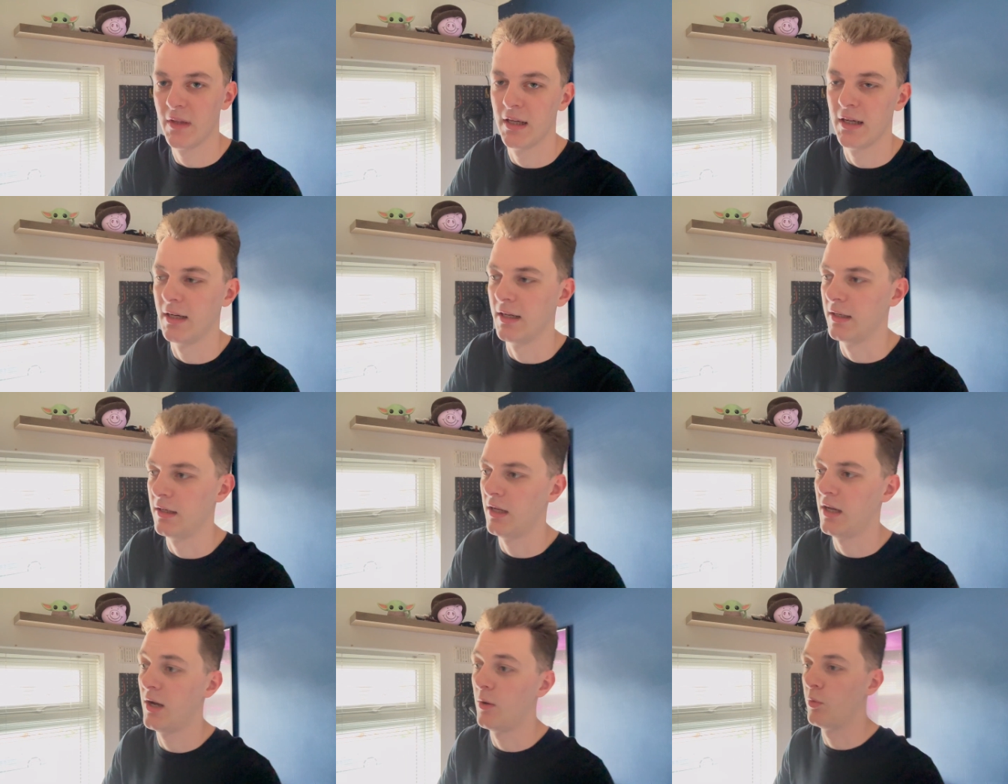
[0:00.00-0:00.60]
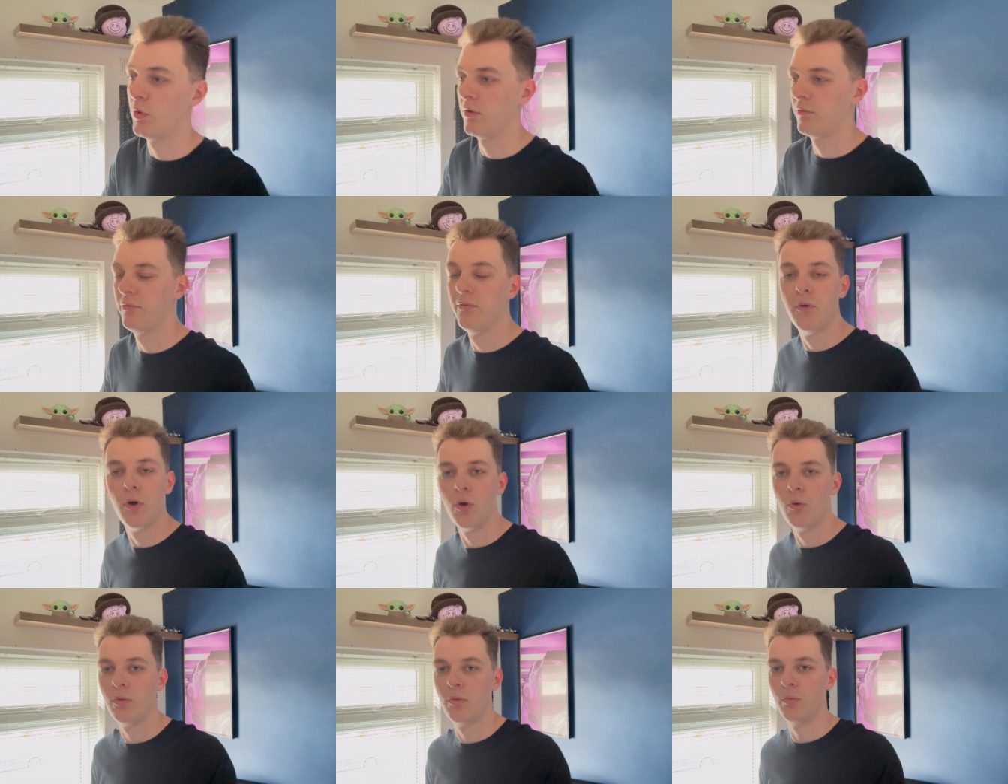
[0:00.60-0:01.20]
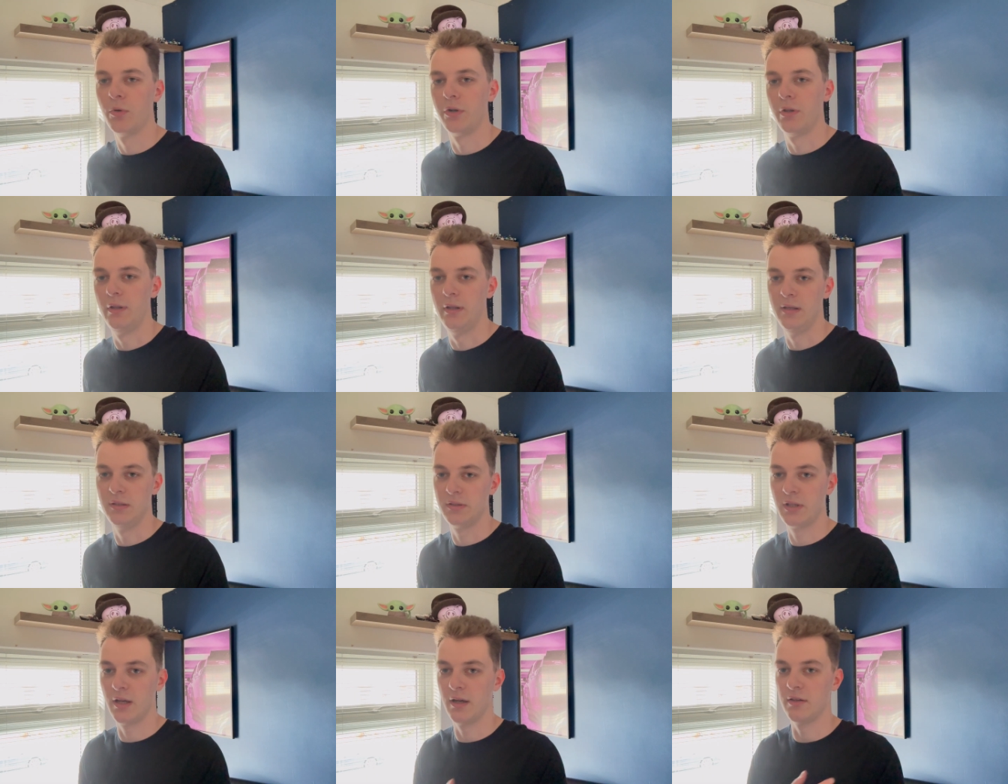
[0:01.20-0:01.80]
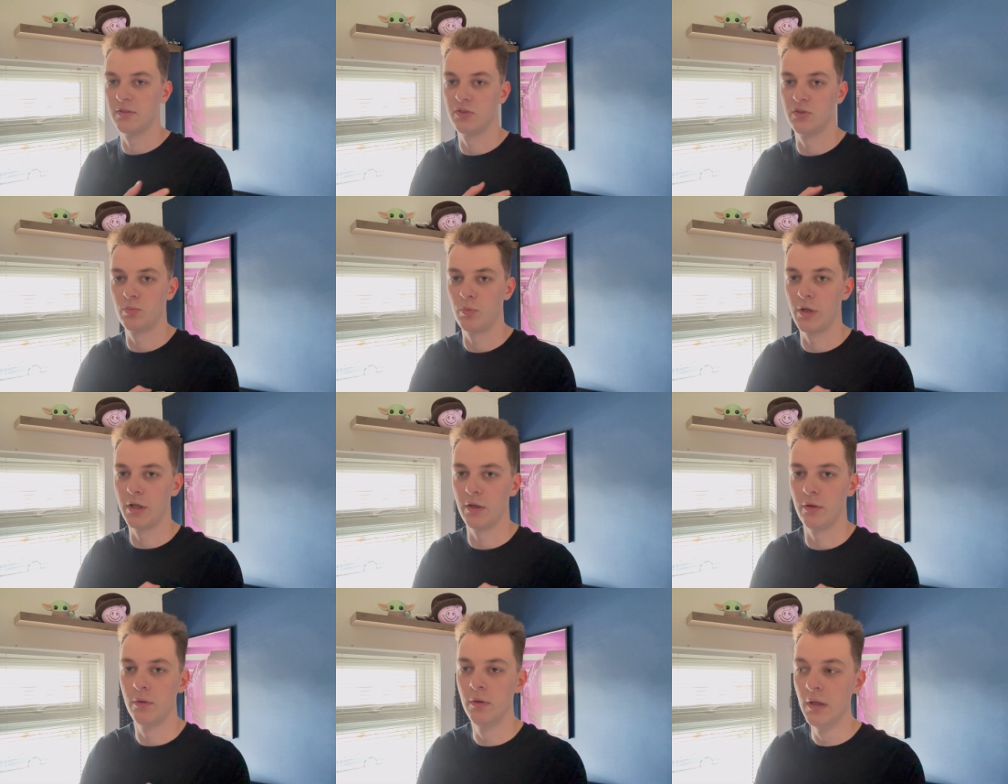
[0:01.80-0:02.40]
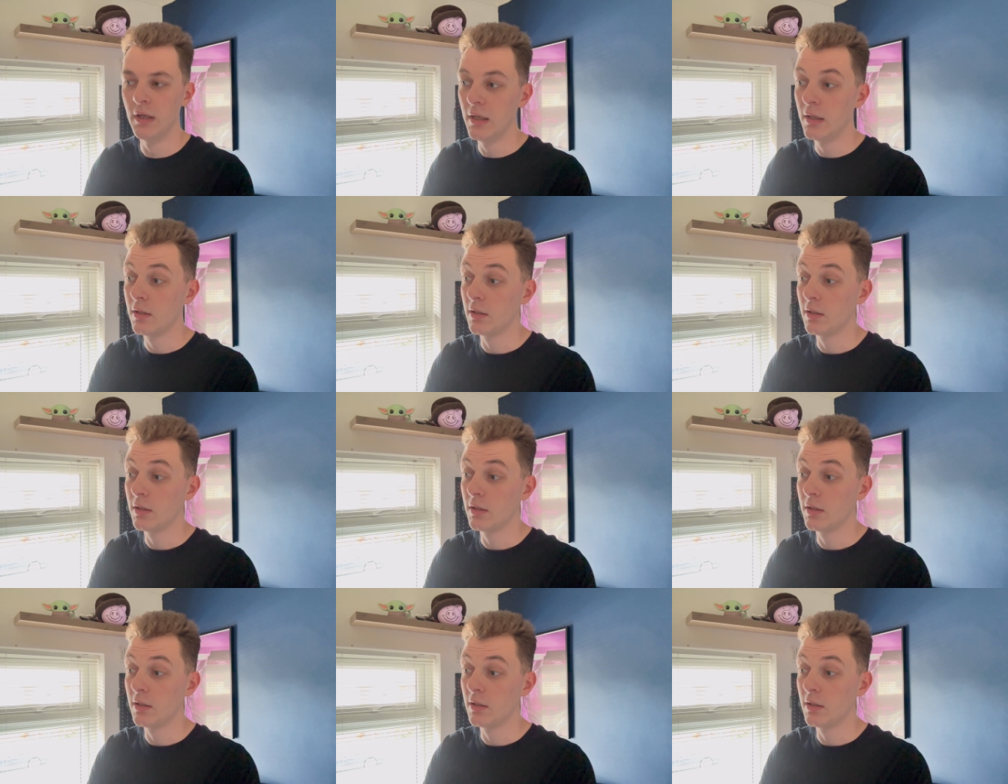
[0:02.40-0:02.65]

uh, I would have thought of one of these cards as well.